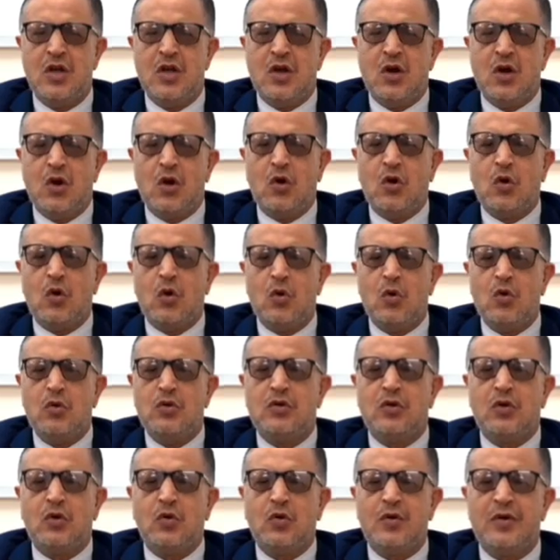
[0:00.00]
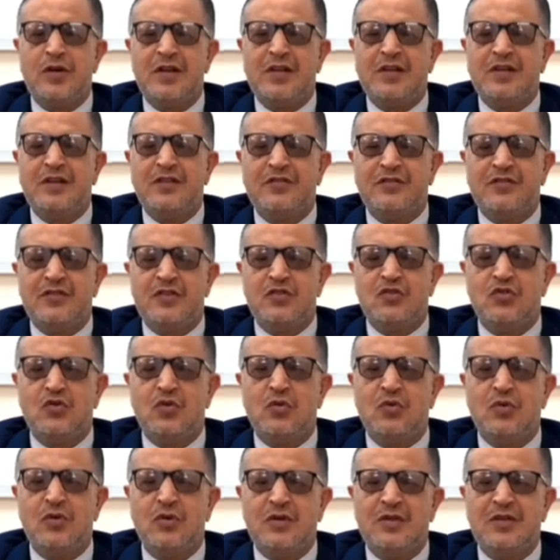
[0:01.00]
include connective
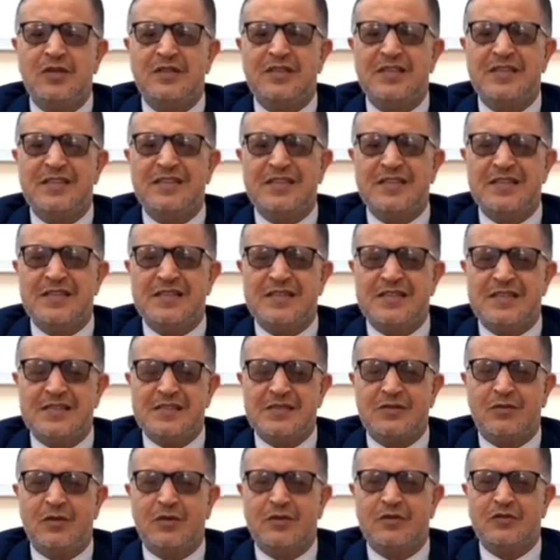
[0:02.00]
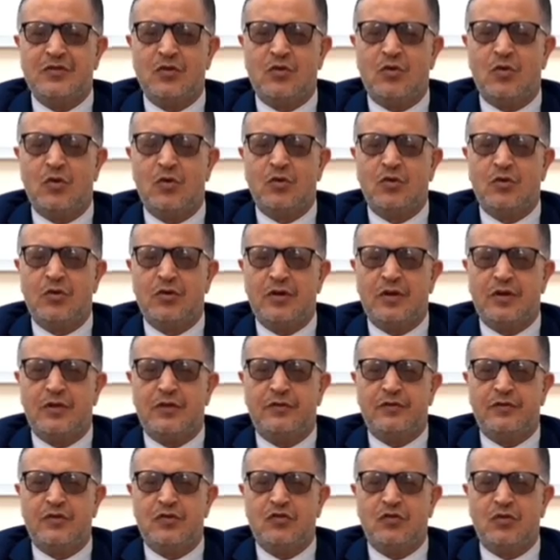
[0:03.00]
tissue diseases, what's so-called
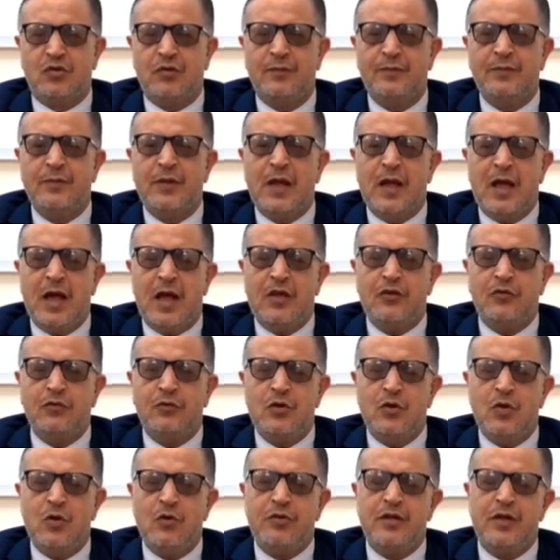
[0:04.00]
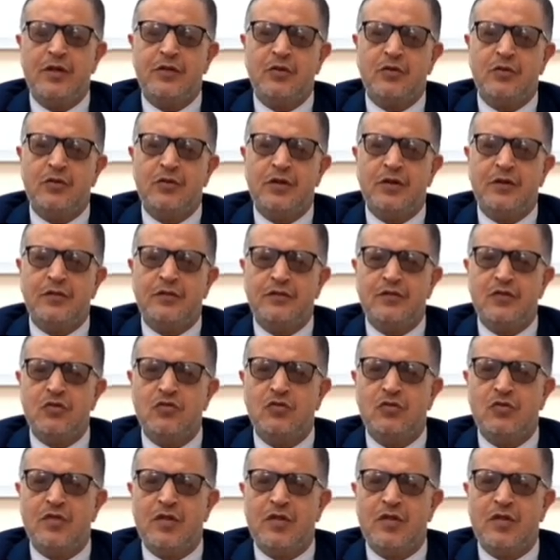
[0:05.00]
connective tissue. As we know that the connective tissue is